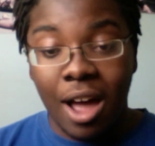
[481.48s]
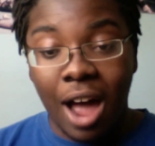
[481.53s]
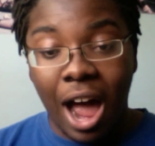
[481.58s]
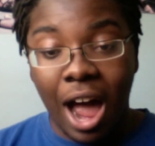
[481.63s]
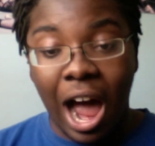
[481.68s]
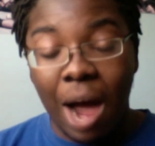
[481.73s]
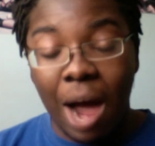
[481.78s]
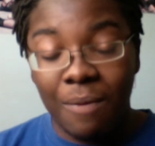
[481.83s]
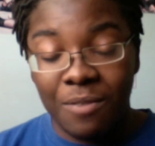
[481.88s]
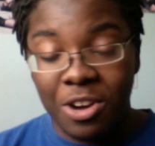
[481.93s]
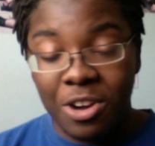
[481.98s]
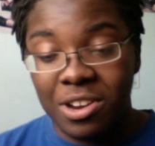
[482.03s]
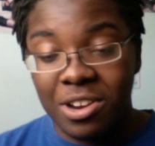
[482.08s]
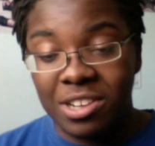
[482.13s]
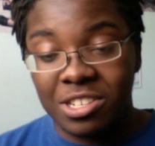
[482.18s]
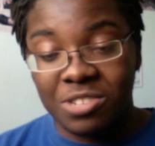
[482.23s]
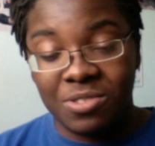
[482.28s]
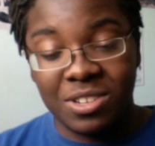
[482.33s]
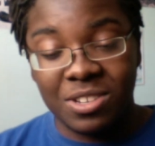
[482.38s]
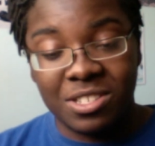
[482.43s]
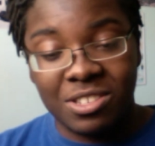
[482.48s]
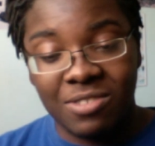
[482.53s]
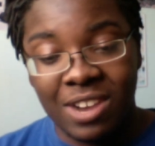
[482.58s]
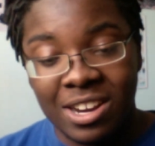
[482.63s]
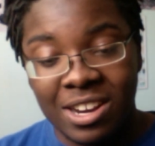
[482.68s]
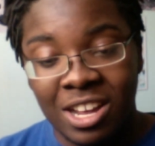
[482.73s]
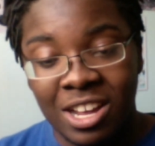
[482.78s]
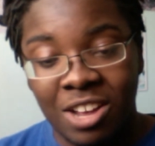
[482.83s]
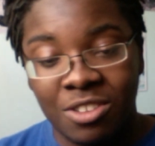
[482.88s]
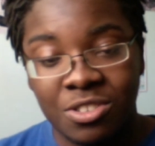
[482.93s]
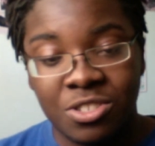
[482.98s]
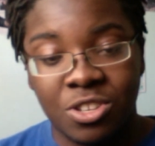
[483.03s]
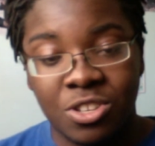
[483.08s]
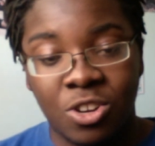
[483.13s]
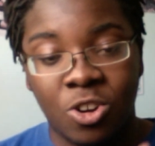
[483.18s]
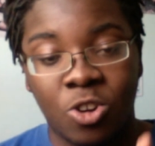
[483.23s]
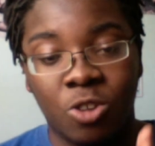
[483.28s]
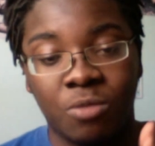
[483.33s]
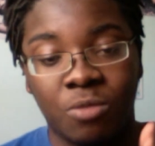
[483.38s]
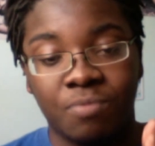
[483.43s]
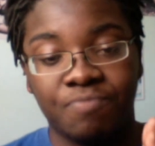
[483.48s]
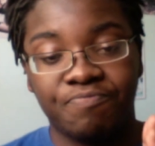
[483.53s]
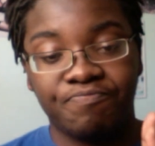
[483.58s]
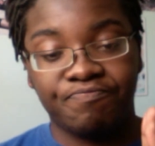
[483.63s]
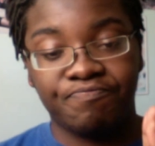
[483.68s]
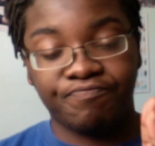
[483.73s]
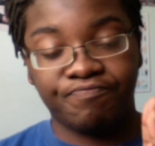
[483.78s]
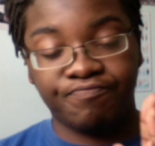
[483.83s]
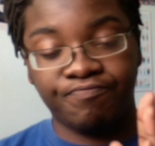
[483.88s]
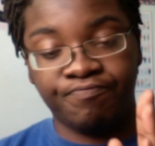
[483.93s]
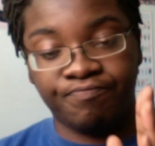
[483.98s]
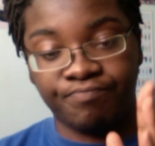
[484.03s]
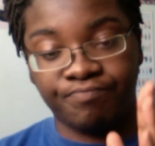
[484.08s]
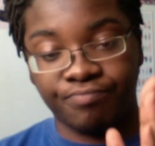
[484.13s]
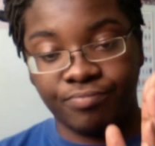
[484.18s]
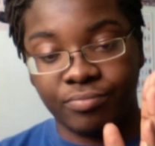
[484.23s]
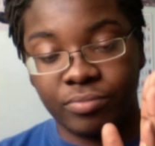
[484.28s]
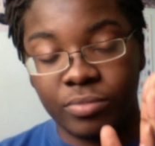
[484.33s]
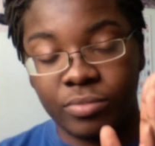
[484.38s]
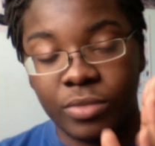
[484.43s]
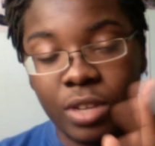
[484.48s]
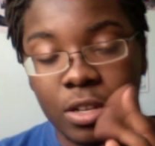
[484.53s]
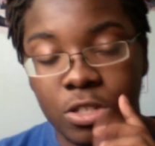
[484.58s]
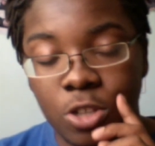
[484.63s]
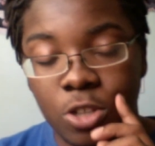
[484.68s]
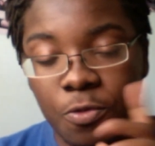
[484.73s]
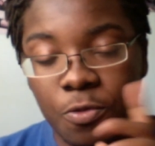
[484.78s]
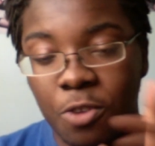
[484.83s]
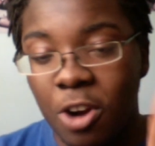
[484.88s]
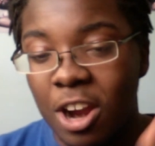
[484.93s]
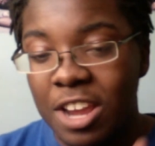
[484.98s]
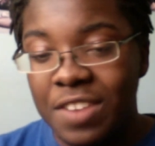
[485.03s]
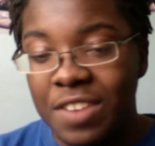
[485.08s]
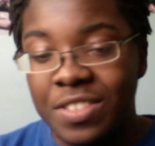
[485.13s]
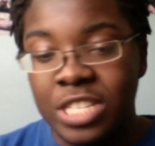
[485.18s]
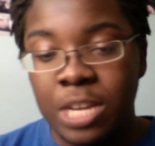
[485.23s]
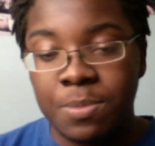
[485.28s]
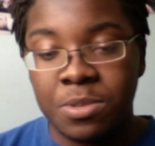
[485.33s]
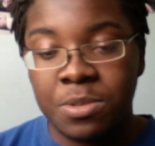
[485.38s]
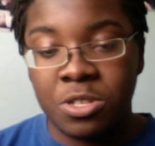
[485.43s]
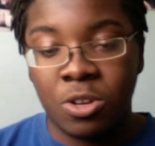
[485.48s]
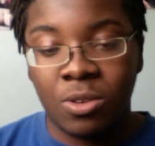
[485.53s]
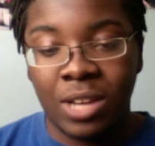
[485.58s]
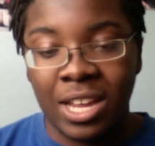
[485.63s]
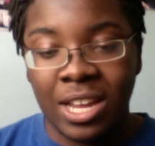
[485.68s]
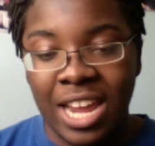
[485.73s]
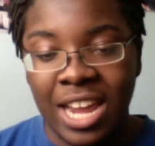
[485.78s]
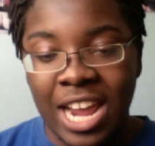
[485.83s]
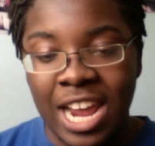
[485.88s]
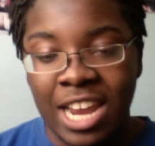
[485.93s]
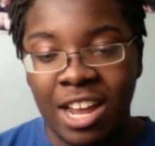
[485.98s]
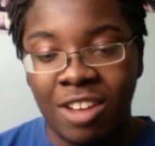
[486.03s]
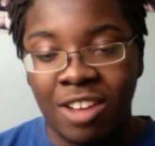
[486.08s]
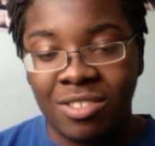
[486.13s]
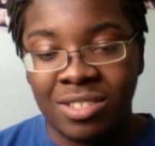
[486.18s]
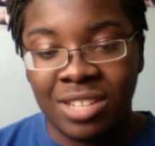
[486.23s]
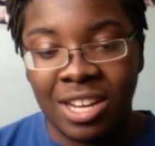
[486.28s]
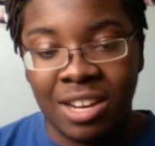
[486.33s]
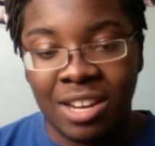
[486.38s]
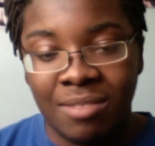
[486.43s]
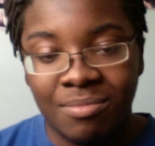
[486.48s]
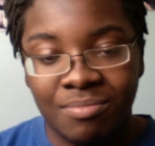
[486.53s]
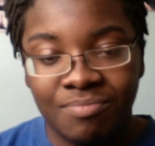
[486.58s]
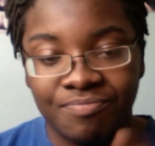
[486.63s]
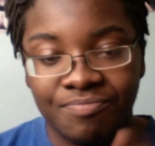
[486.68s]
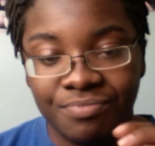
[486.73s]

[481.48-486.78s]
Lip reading: I'm very interested right now. So, so far I give this episode like an 8 out of 10.